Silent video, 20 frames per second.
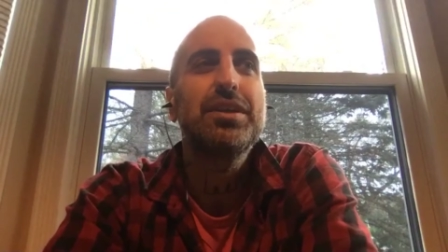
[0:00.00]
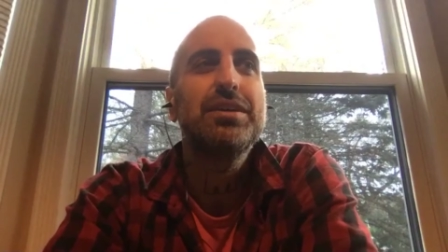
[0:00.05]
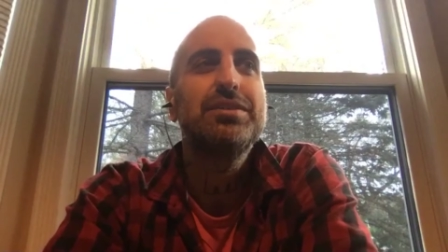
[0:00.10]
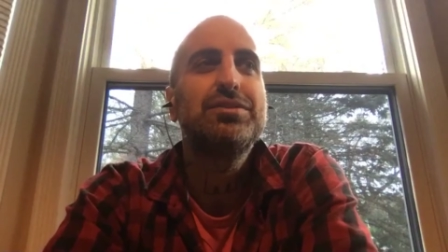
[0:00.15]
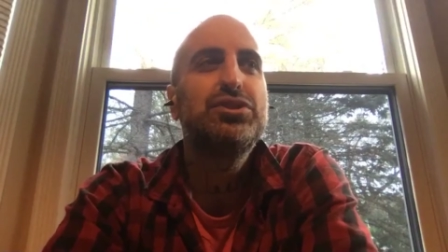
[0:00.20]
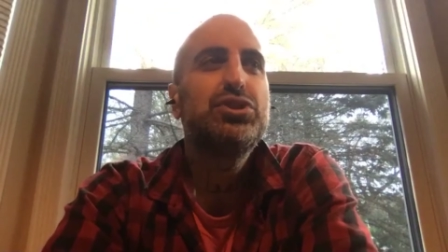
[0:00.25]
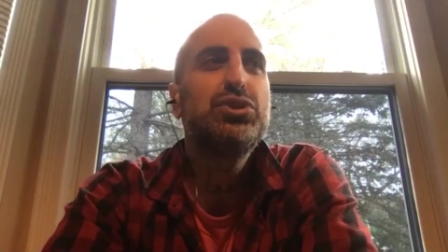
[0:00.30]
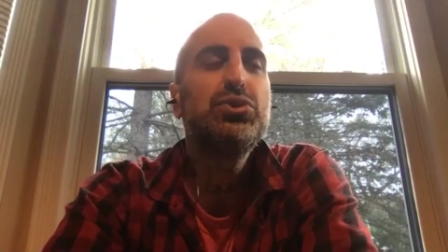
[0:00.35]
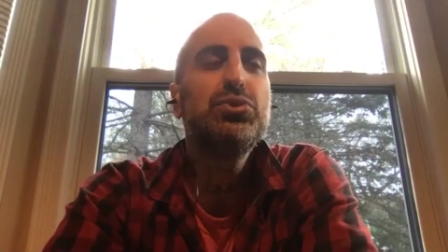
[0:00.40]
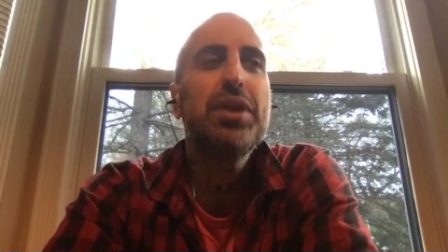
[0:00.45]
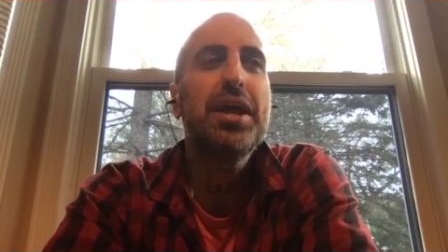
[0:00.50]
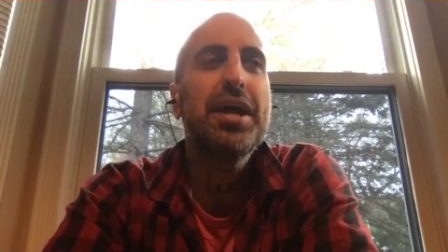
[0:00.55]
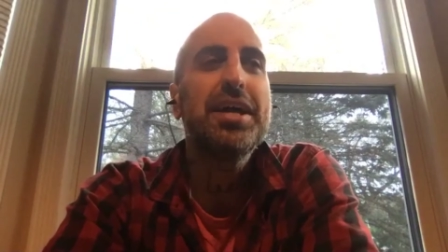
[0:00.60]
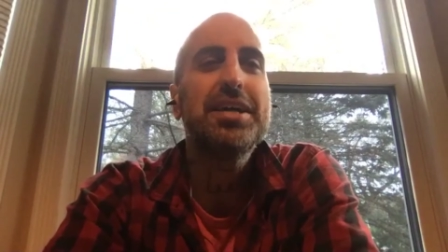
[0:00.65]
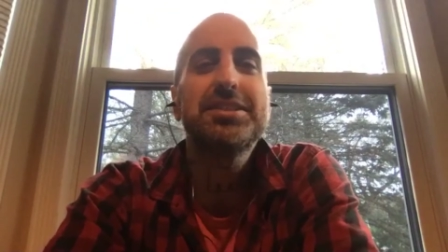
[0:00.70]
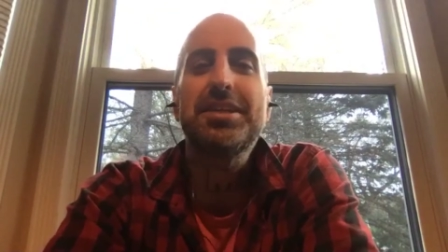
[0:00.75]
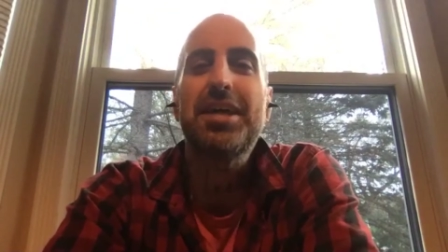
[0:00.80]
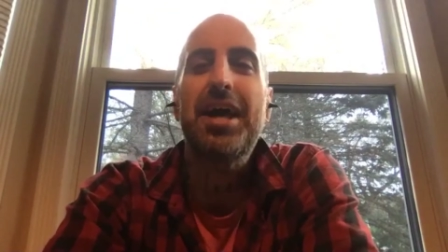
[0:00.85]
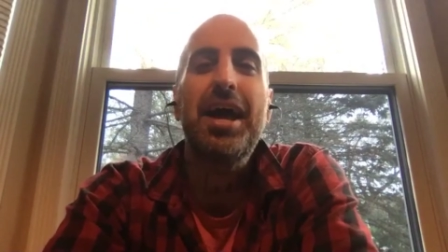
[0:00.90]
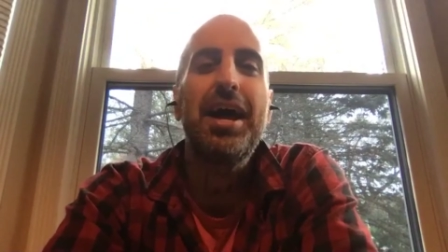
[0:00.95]
2 days
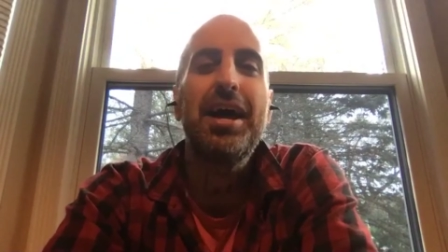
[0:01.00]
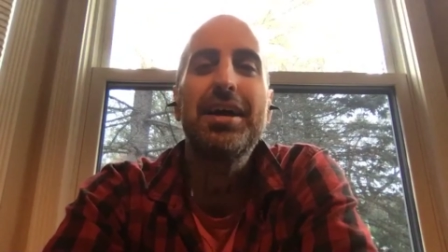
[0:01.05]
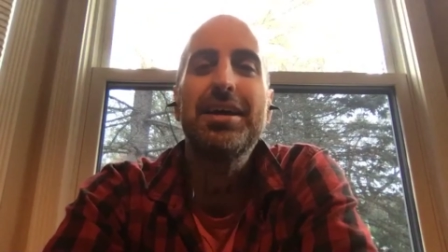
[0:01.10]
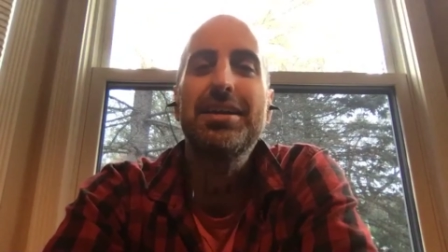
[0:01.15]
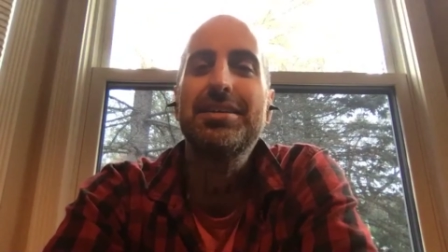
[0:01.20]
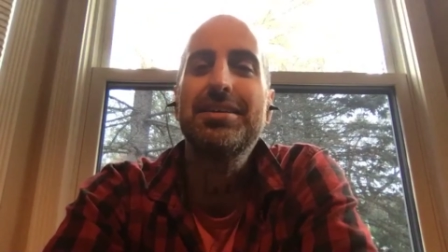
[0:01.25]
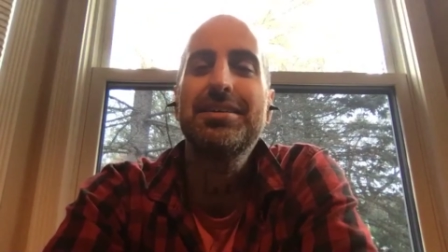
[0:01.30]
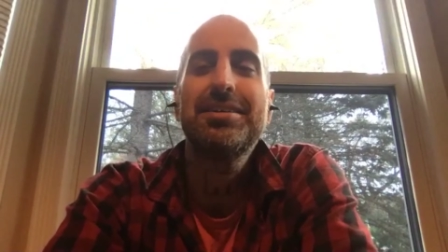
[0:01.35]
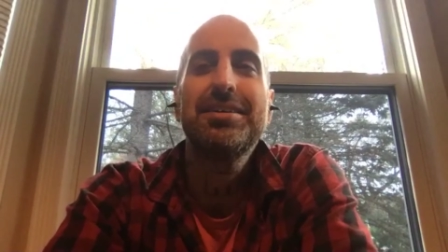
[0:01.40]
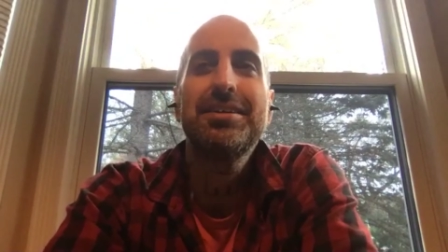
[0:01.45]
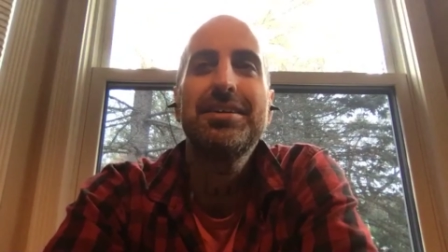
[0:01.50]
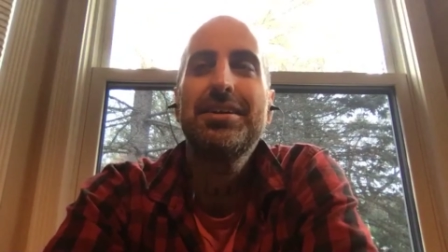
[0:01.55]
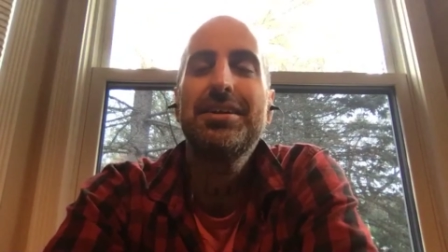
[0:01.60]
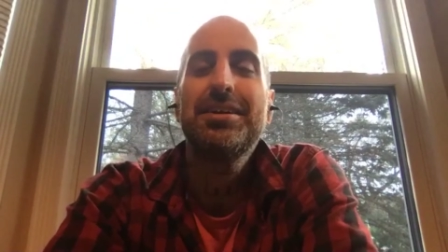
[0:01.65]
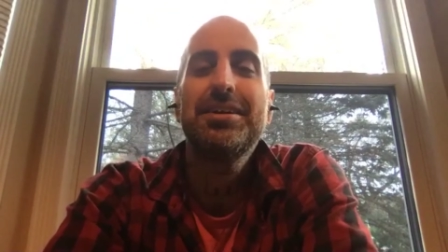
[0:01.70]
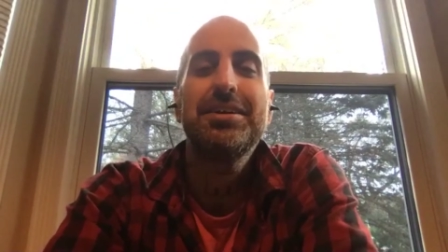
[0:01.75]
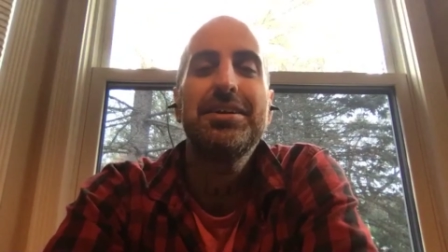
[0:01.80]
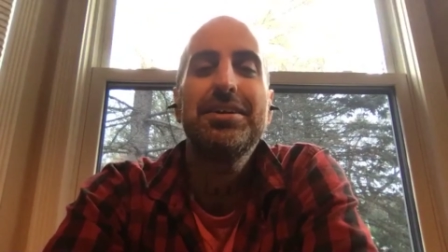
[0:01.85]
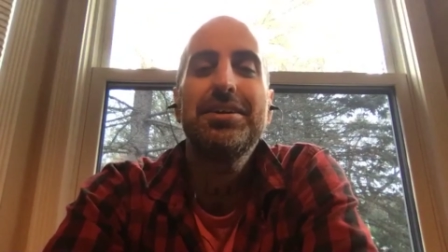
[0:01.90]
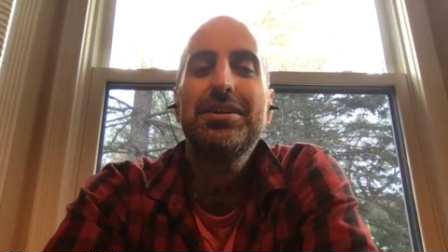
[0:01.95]
ahead
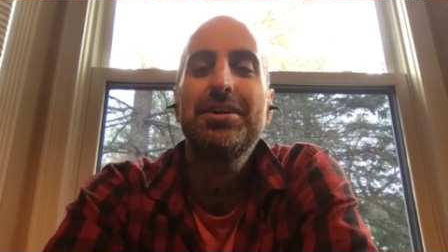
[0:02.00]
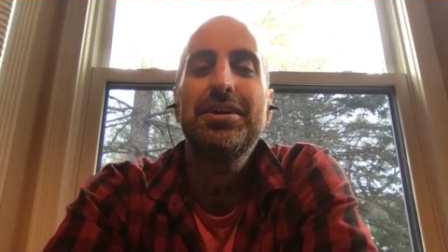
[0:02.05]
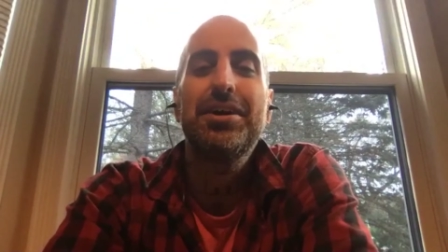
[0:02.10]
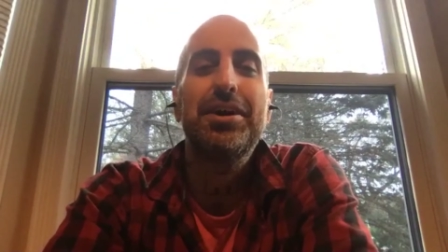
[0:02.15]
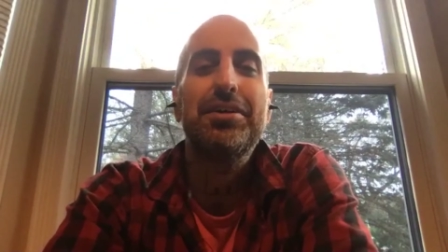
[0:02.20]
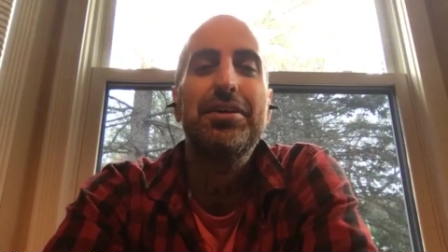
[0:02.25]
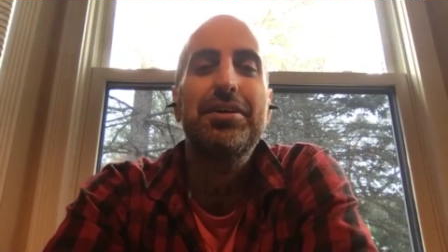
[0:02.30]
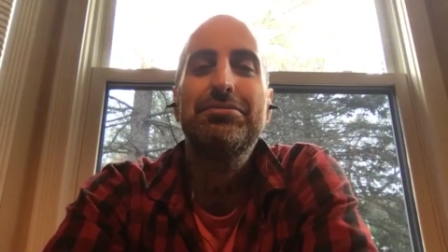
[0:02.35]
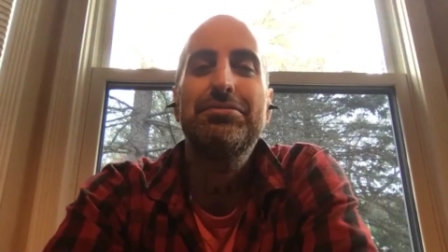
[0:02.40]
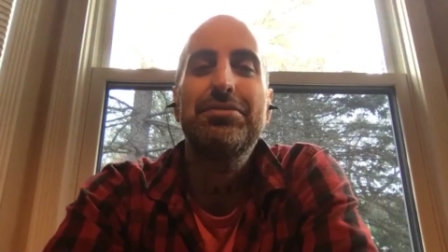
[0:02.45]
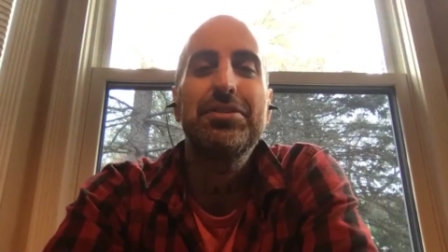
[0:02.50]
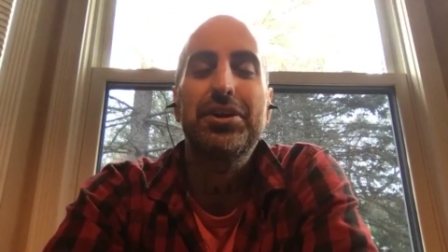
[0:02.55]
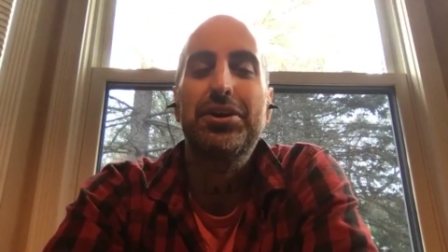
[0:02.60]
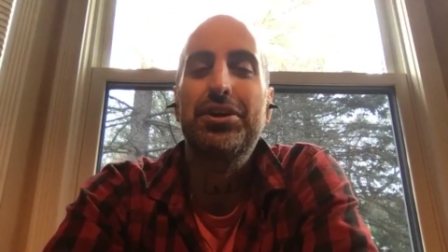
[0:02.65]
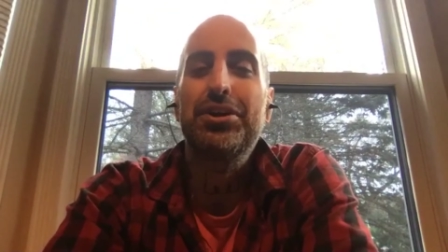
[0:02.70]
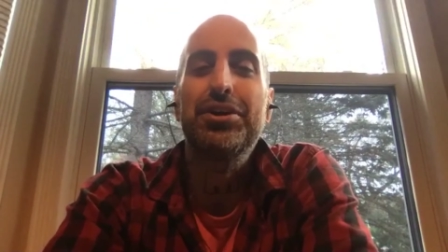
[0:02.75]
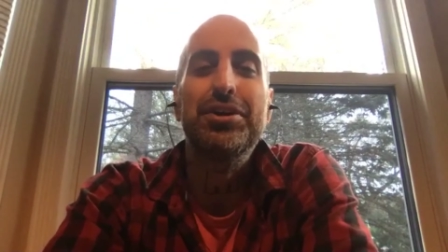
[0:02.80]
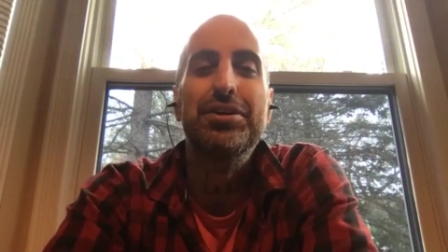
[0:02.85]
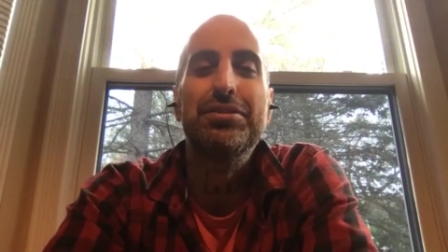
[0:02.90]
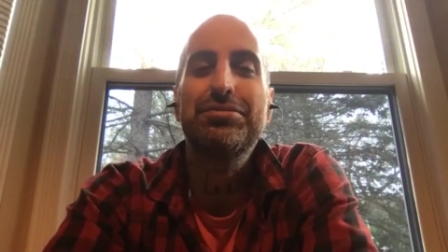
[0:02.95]
of the
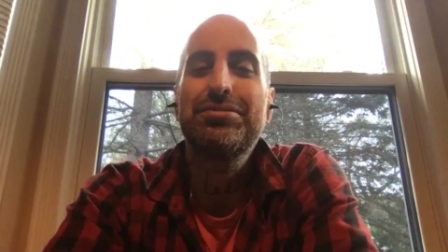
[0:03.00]
curve,